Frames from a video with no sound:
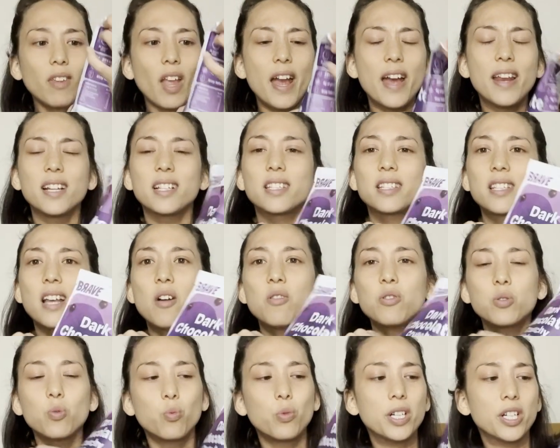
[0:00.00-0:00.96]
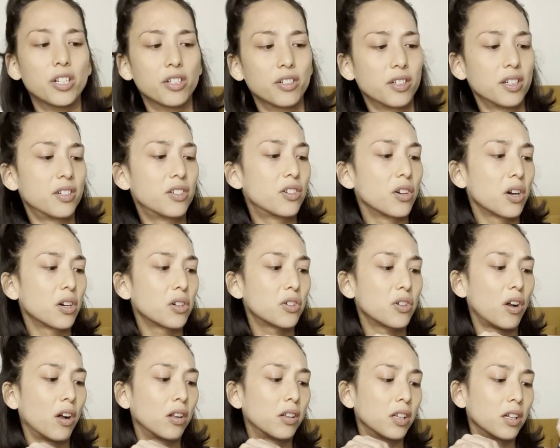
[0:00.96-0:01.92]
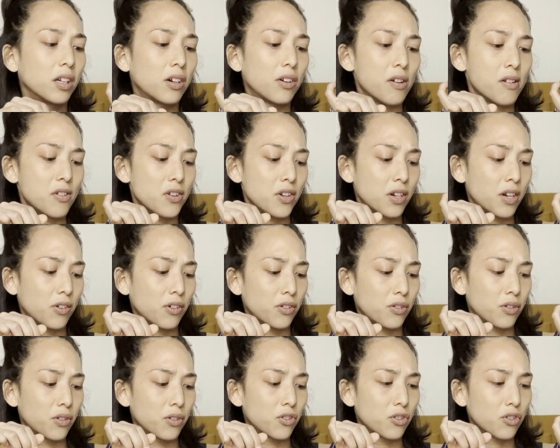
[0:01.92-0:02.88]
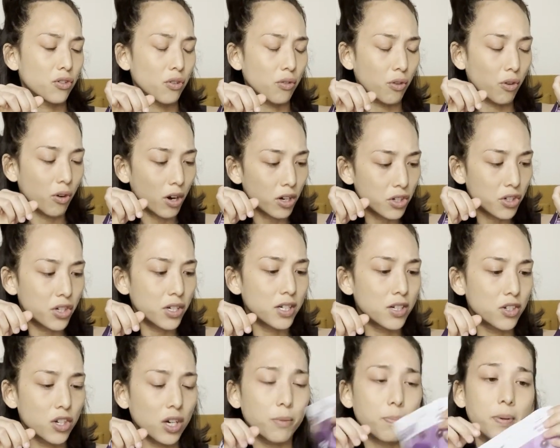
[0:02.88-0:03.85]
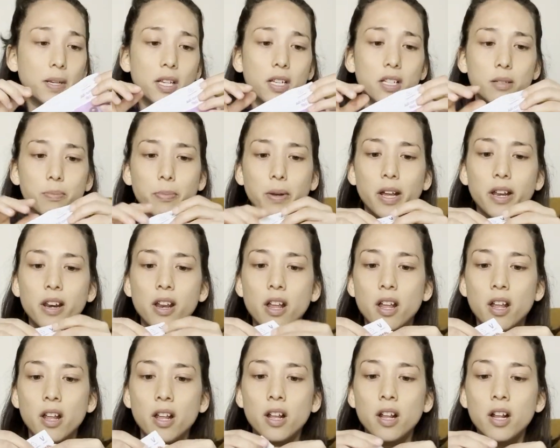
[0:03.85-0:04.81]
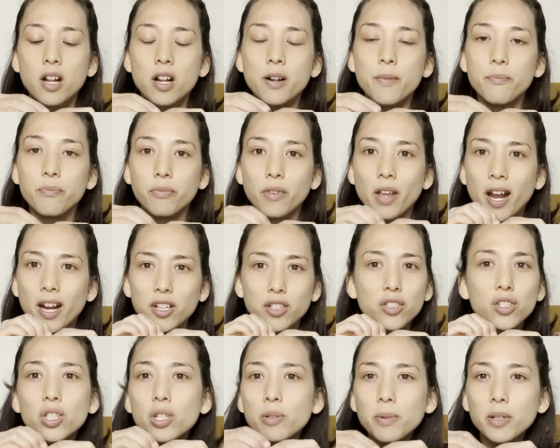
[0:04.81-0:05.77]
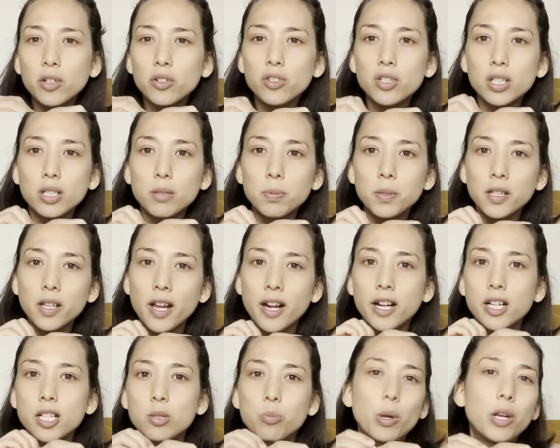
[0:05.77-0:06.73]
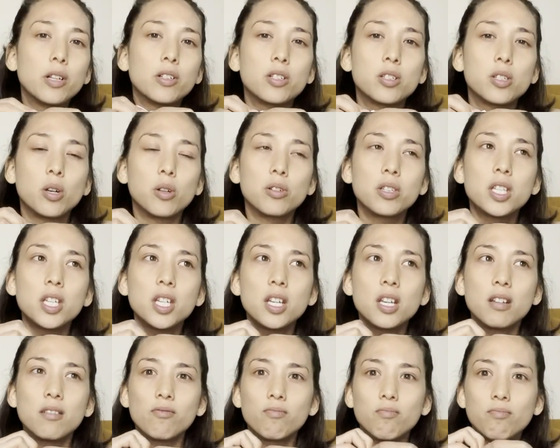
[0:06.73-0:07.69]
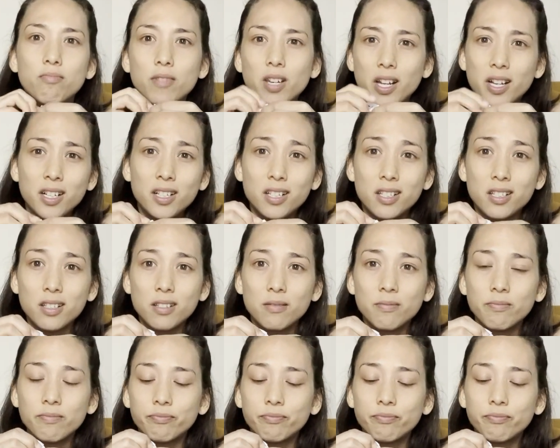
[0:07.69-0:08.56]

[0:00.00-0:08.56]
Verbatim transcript: And it sounds weird, dark chocolate crunchy crunchy chickpeas, but I assume it'll just be like sweet and salty and nice.